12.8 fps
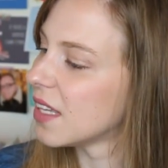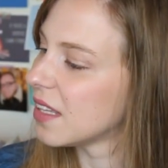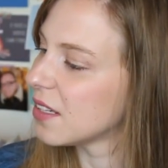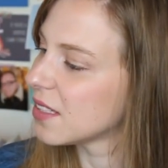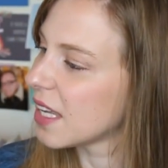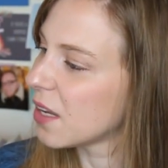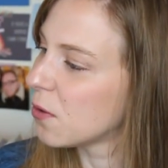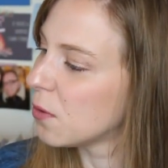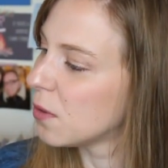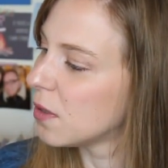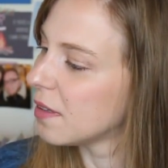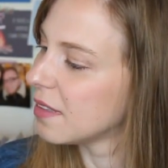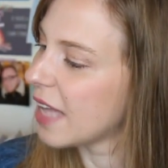There's like
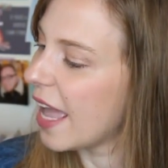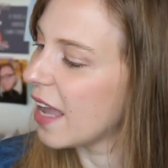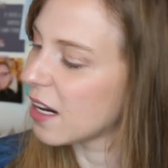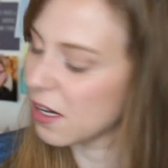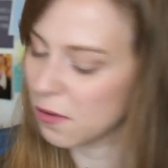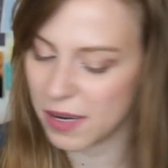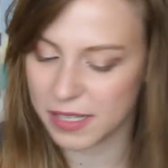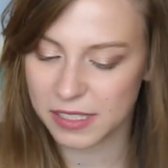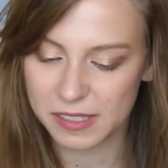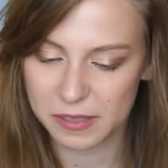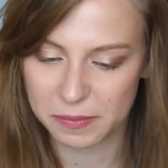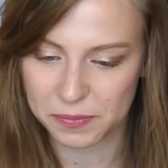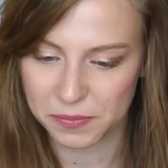cool anchor
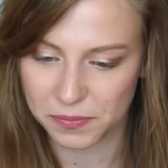ones.